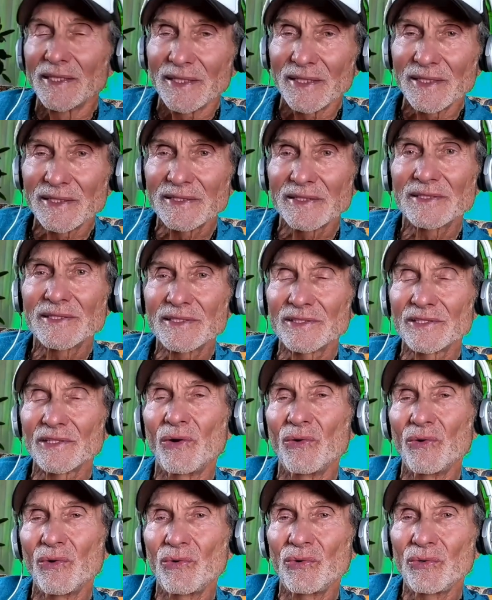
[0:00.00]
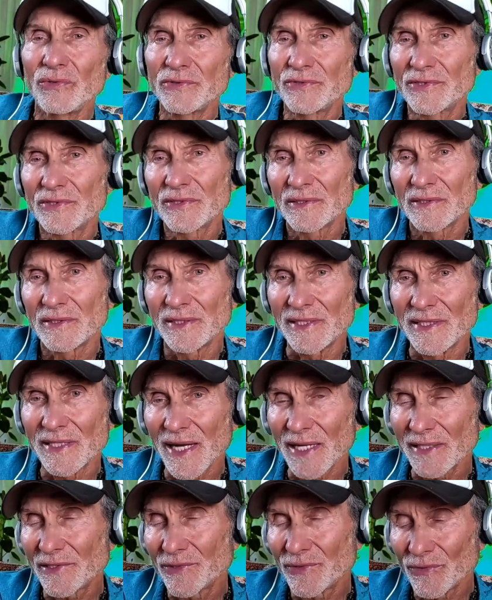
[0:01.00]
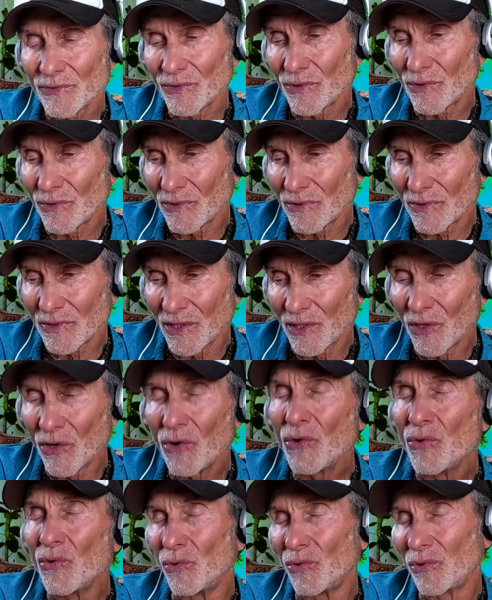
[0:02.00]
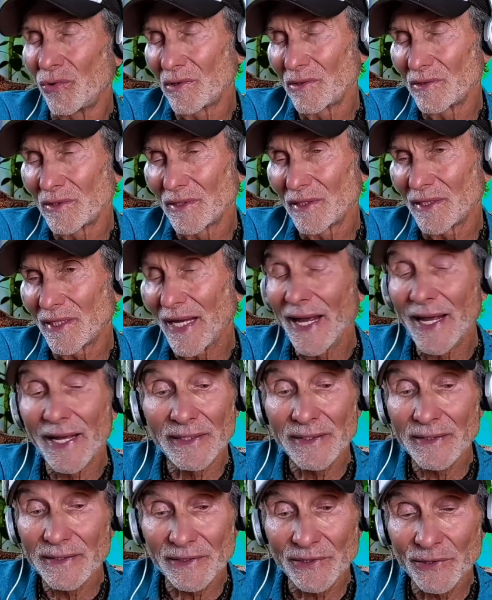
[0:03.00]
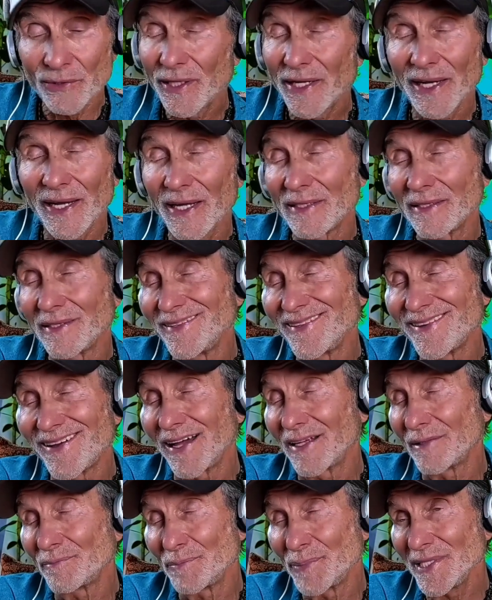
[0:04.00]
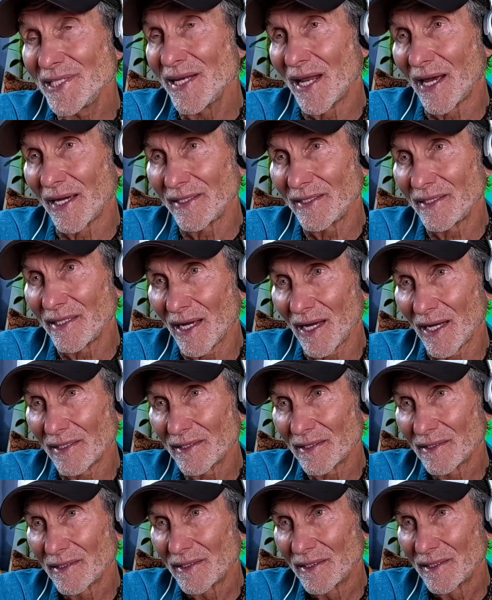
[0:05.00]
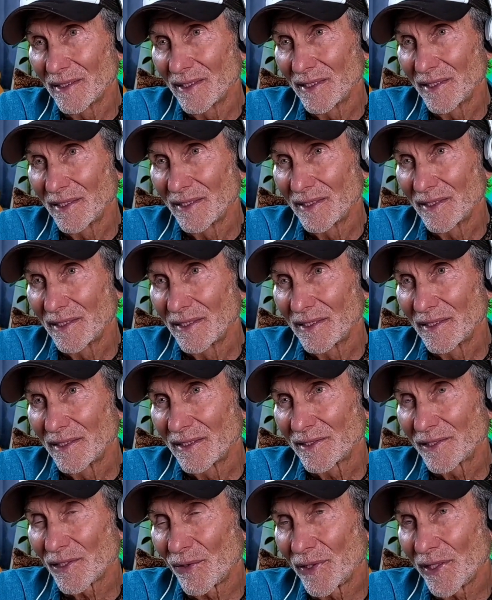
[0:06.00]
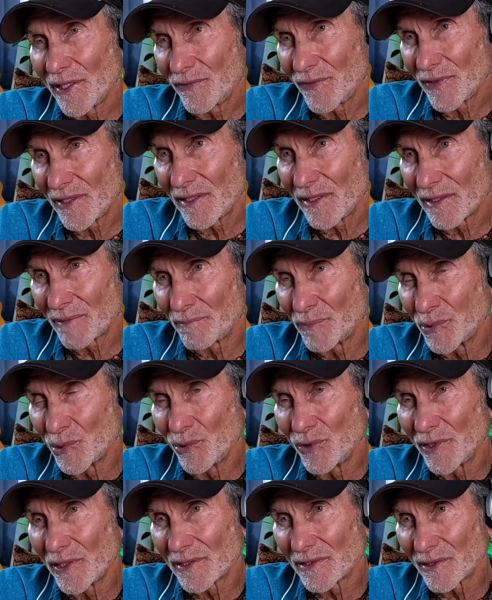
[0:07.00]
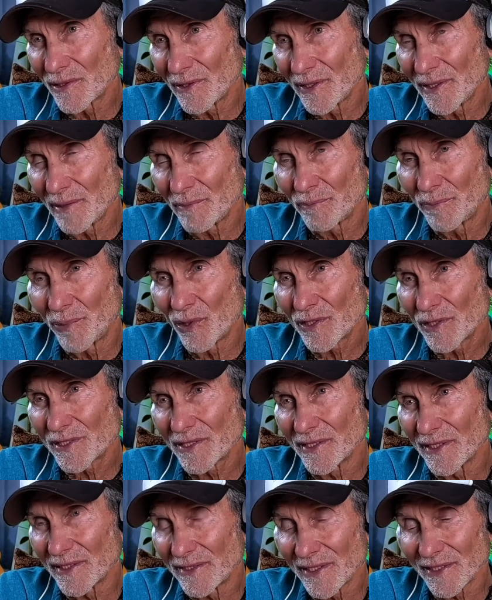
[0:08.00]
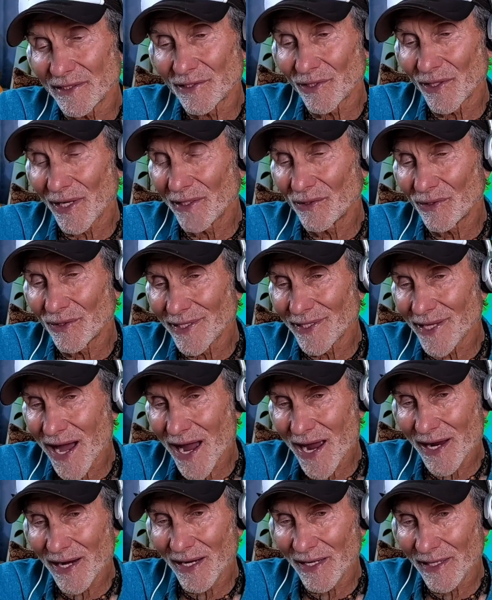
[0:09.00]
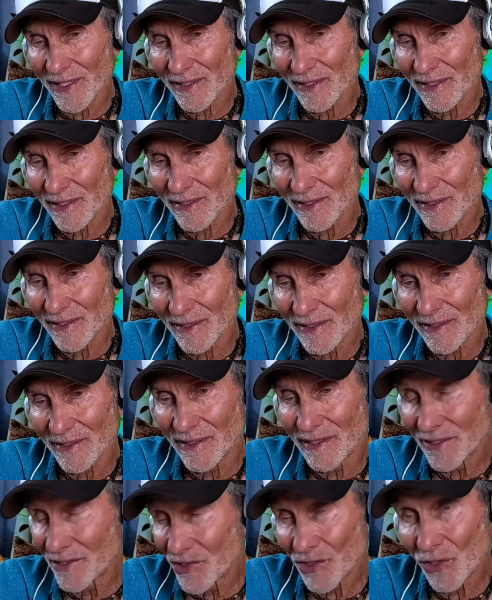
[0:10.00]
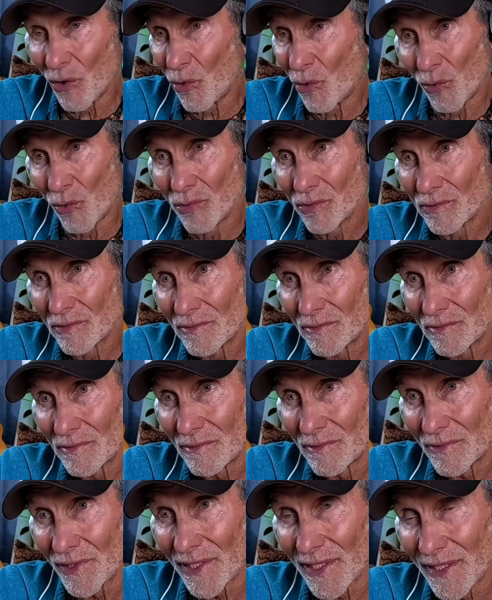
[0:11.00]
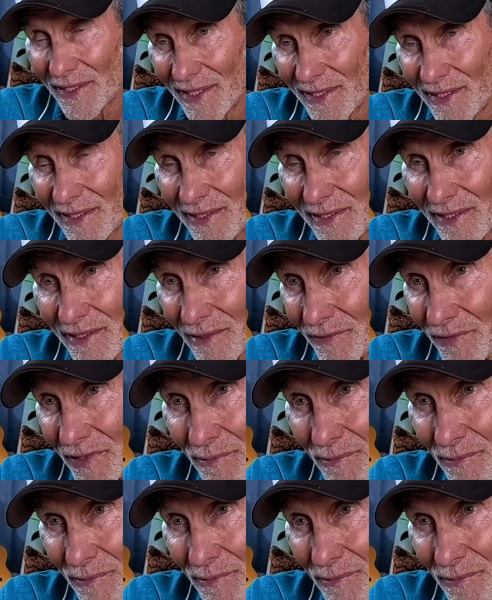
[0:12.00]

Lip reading: is the soul's natural goal. And you can't not be like that. So even the Buddhists or the impersonalists that try to annihilate the soul, the identity of